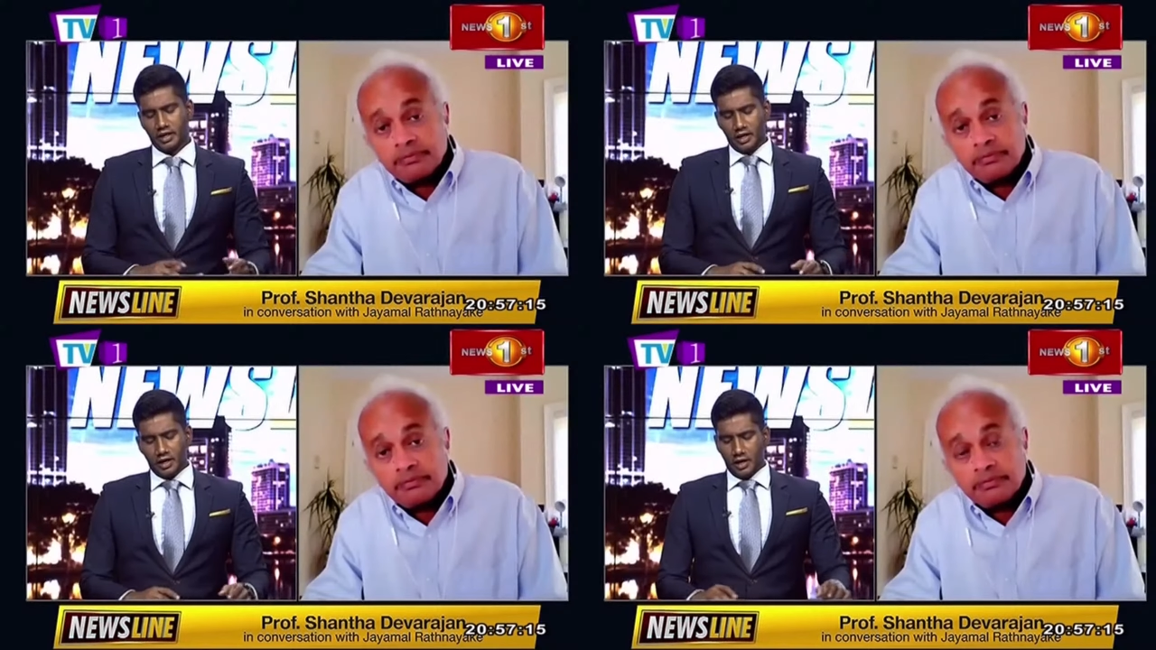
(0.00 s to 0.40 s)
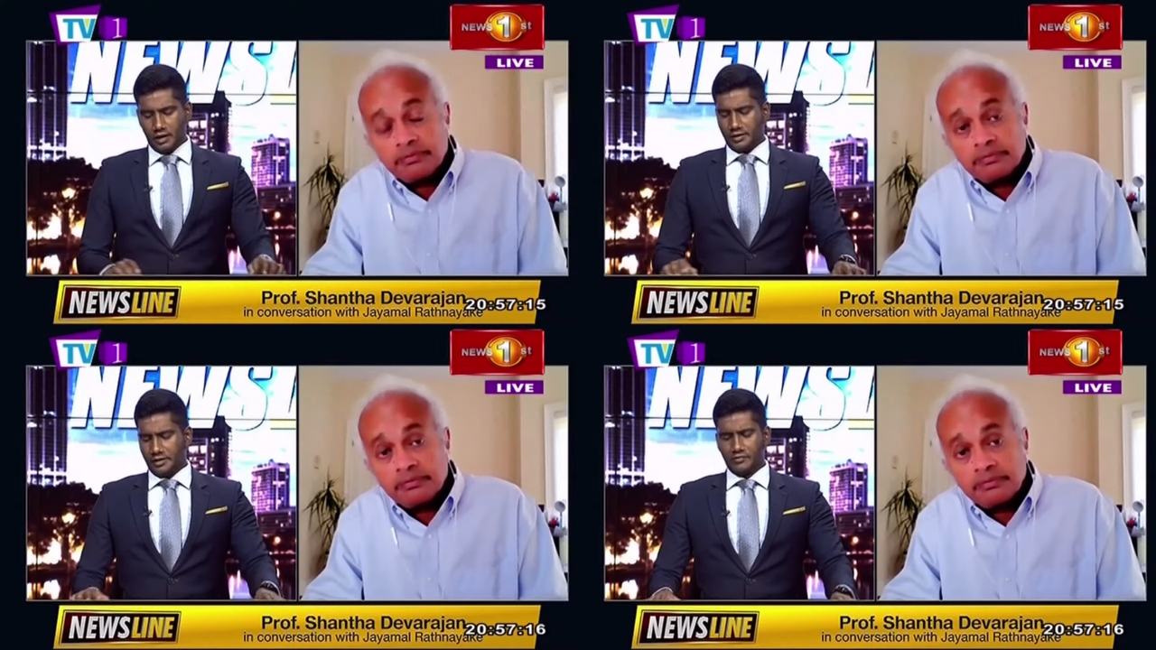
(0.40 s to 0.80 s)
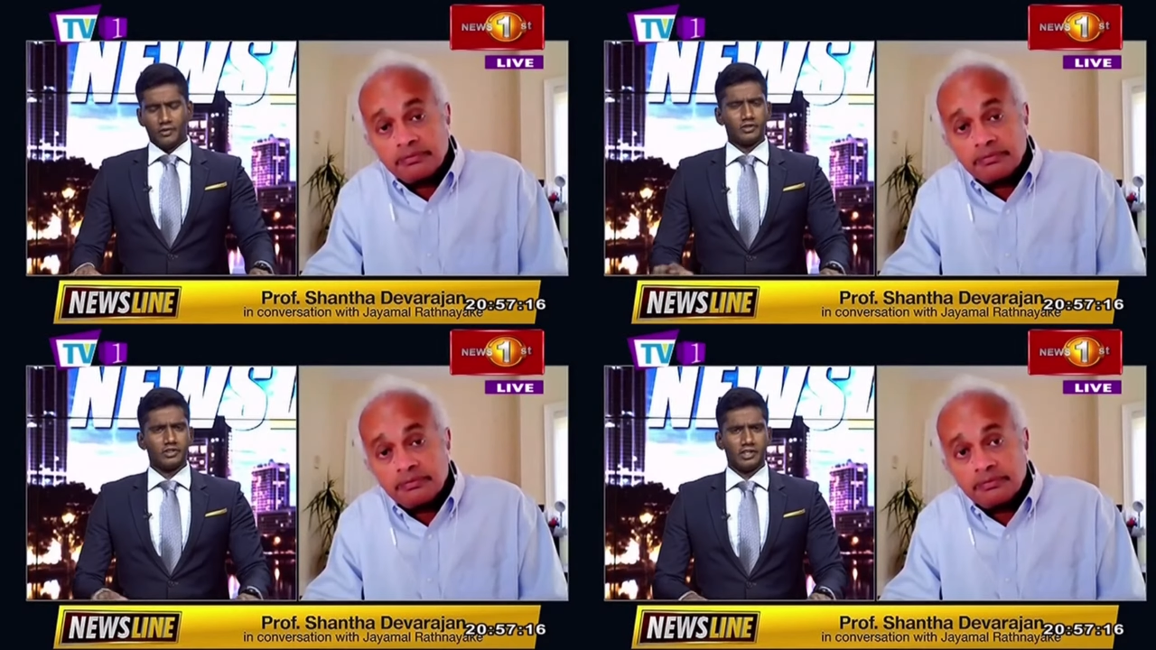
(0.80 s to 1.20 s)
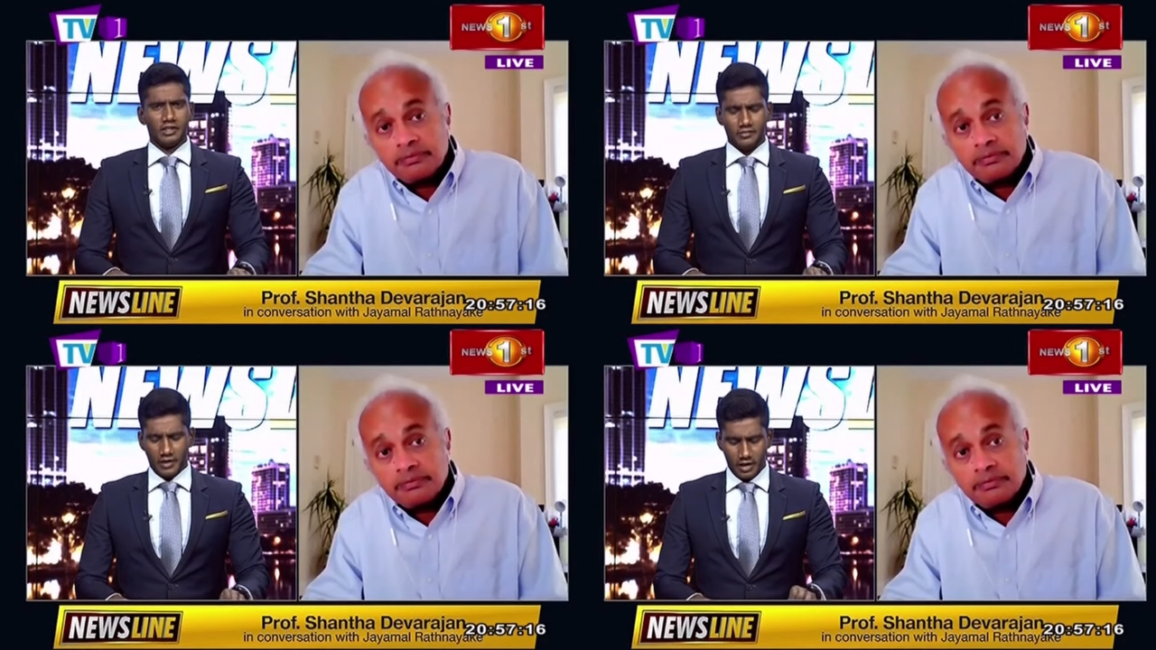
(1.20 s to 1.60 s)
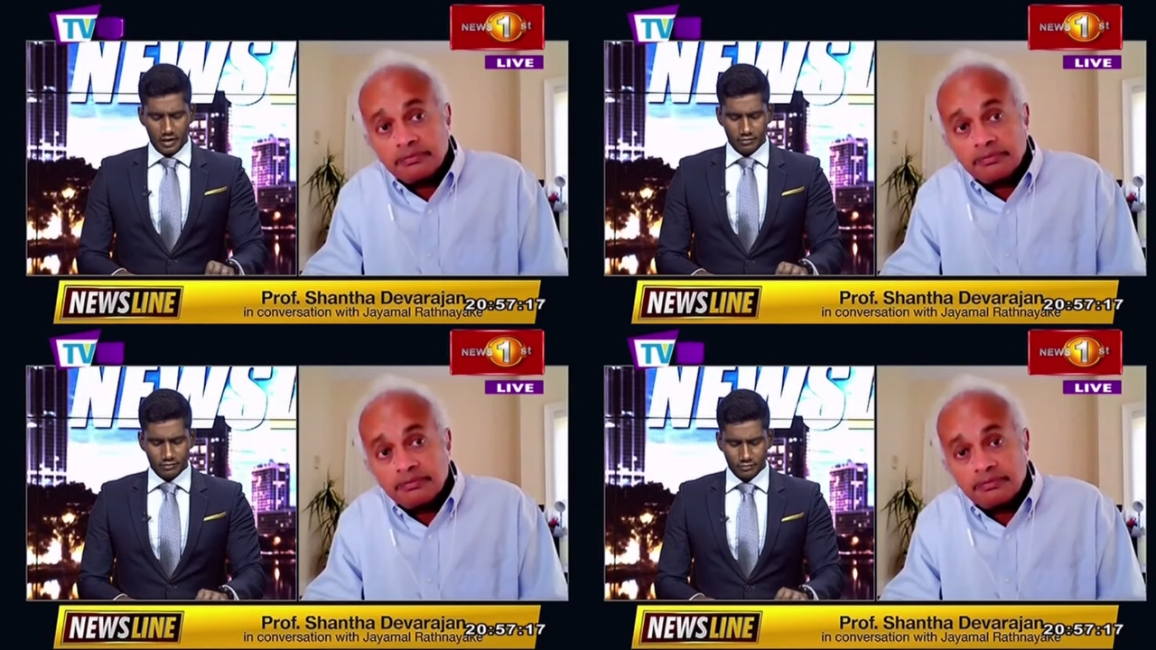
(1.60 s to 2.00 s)
Speaker 1: Uh, unfortunately, we are
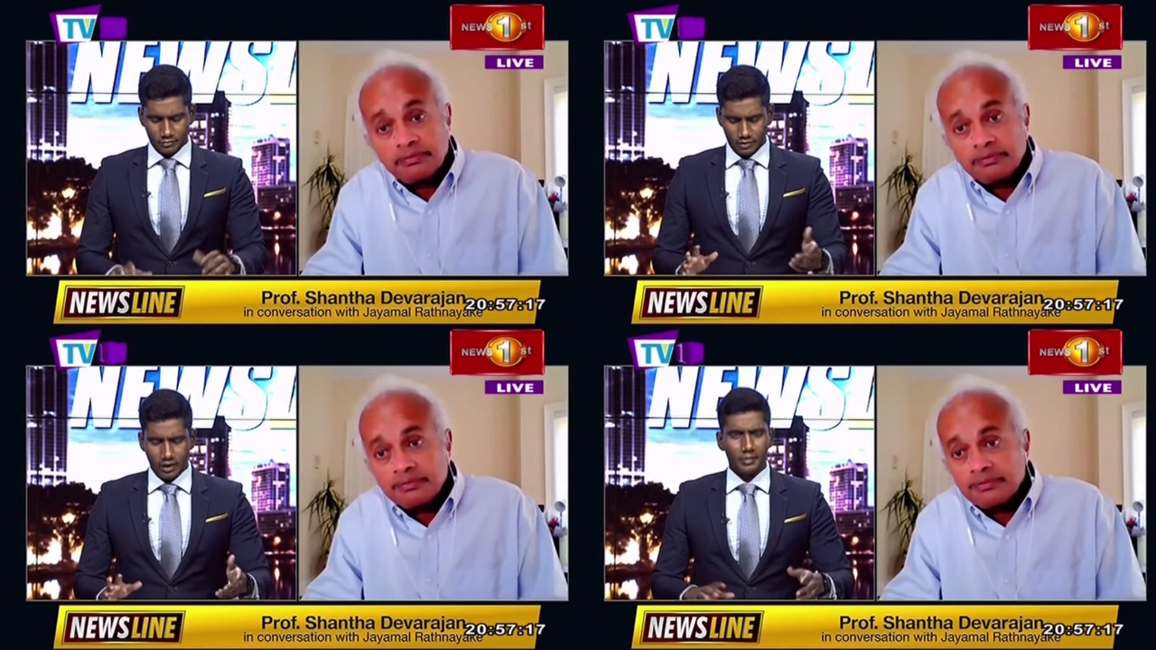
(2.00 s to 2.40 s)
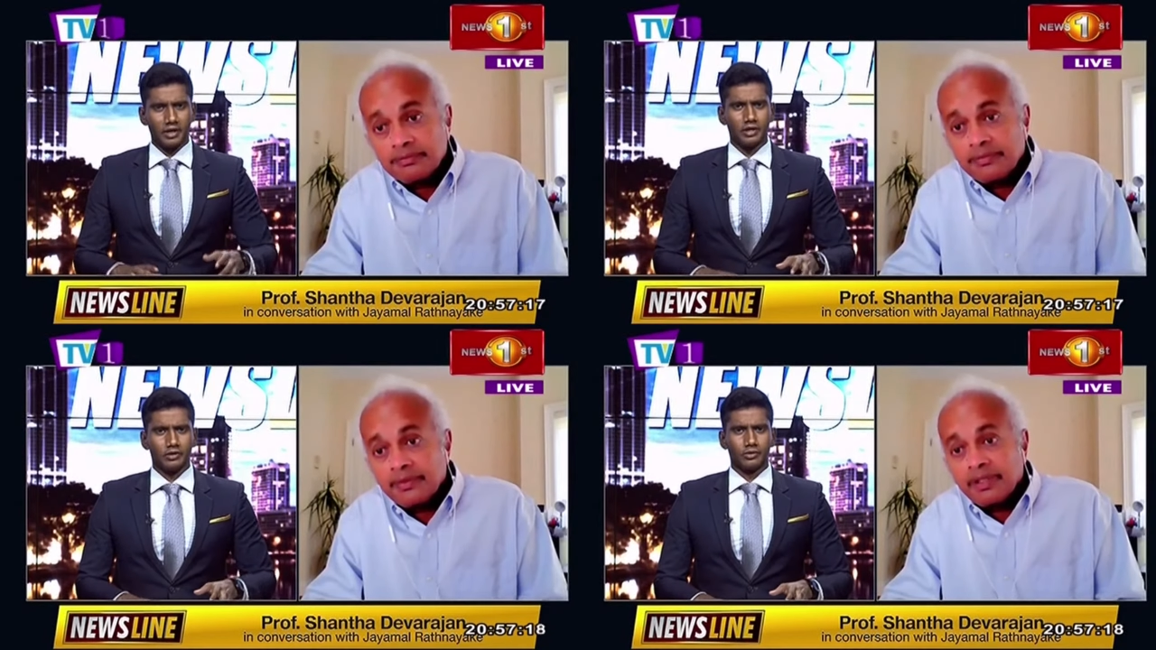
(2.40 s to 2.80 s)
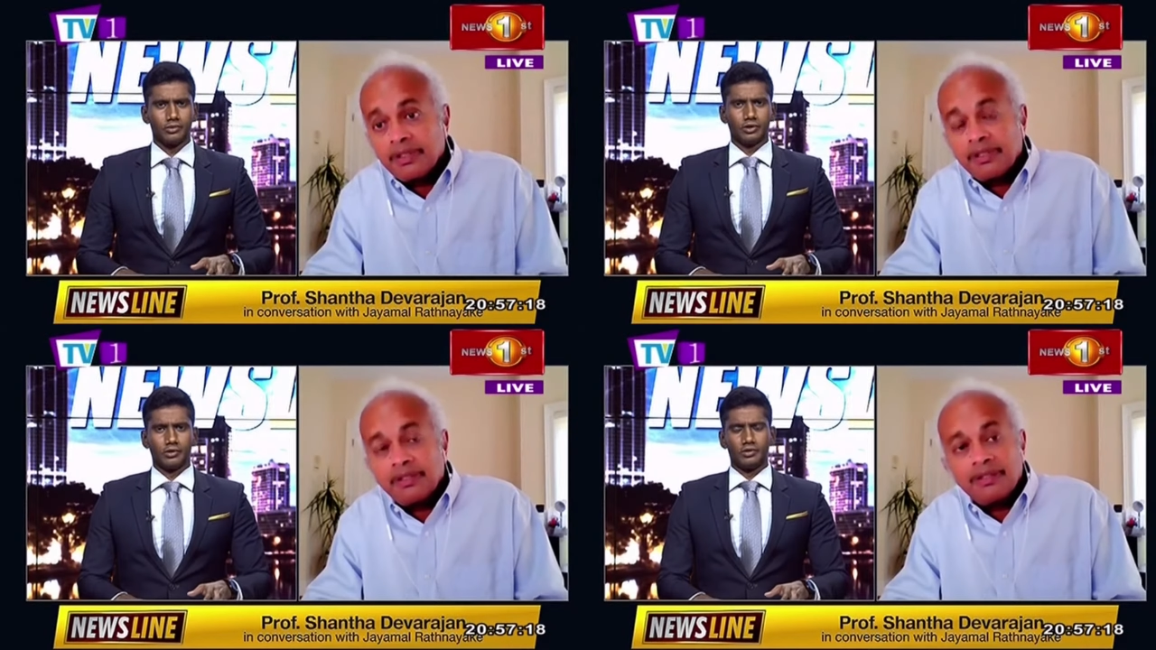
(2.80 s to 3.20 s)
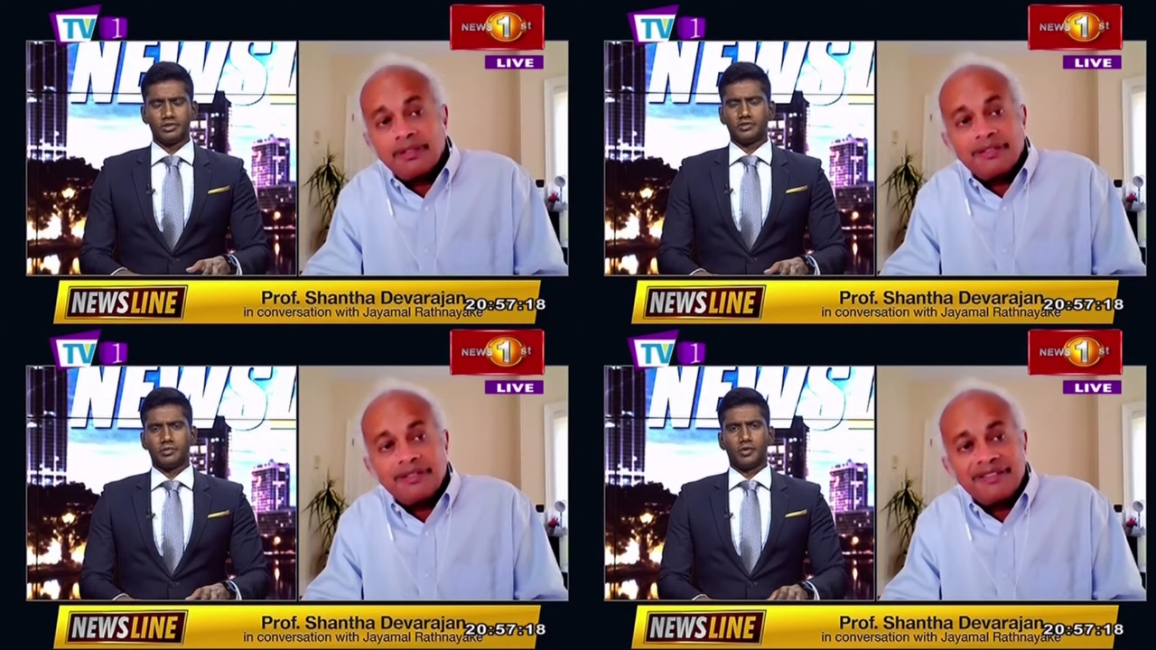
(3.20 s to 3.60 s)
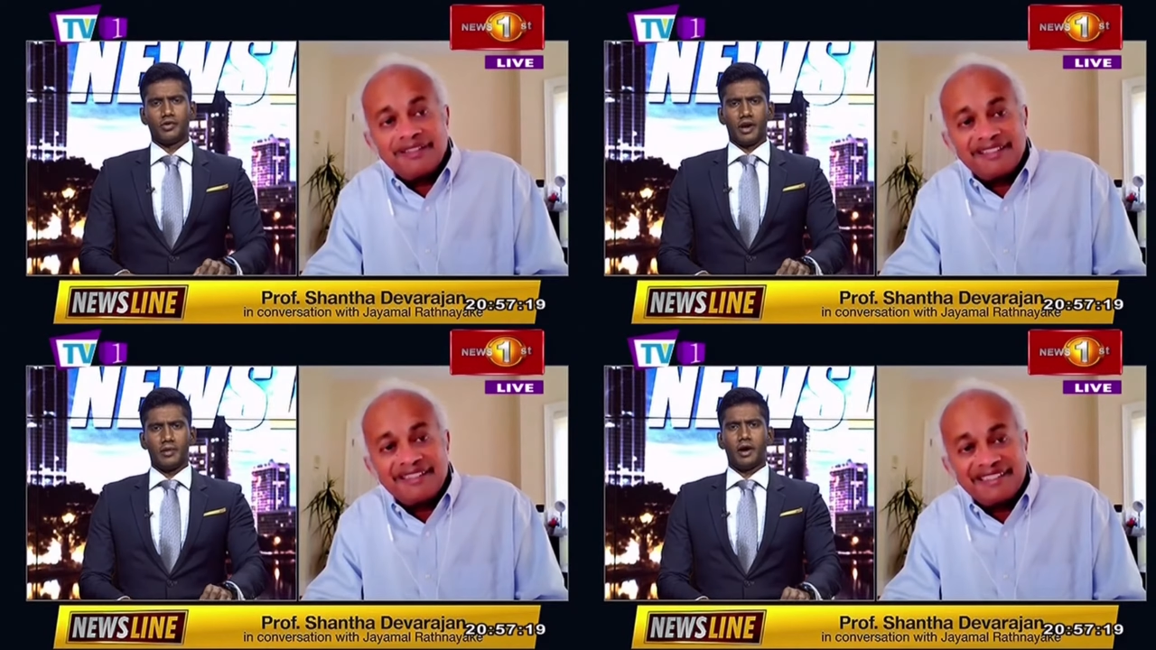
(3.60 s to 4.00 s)
coming into the close of the
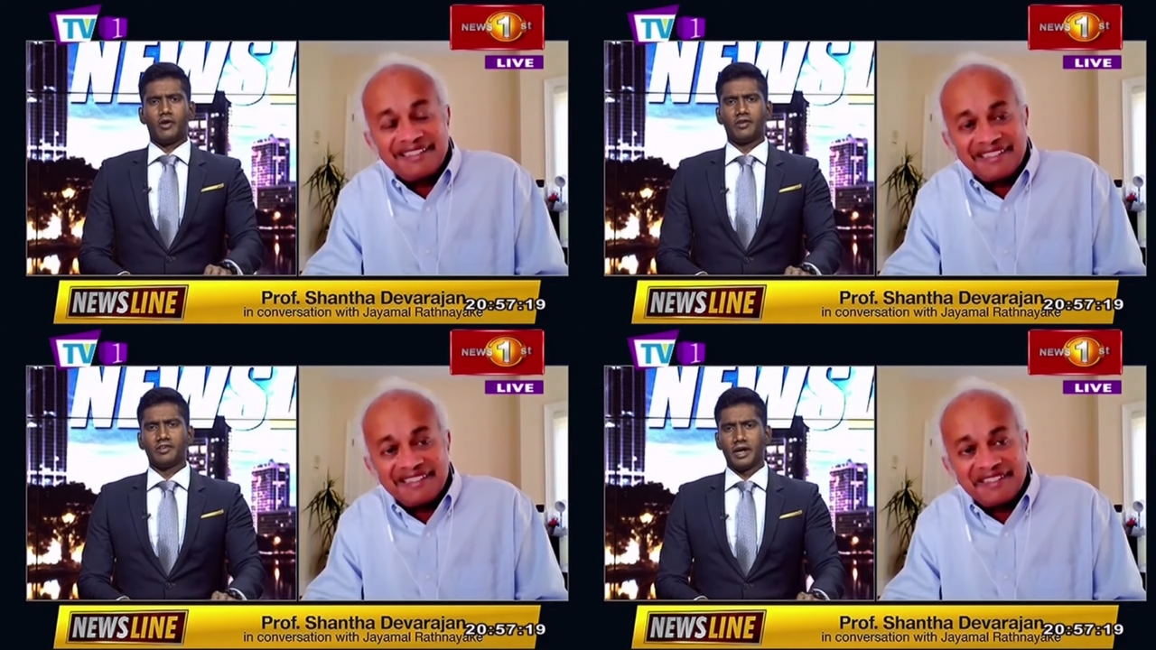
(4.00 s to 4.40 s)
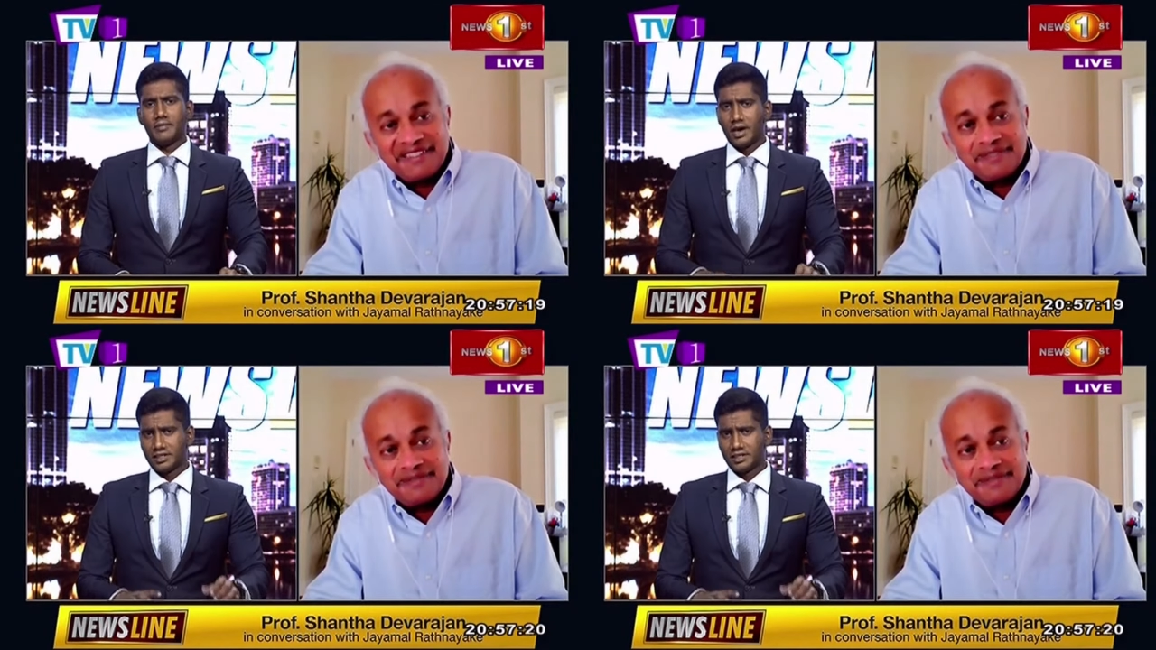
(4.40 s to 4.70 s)
program. However, I must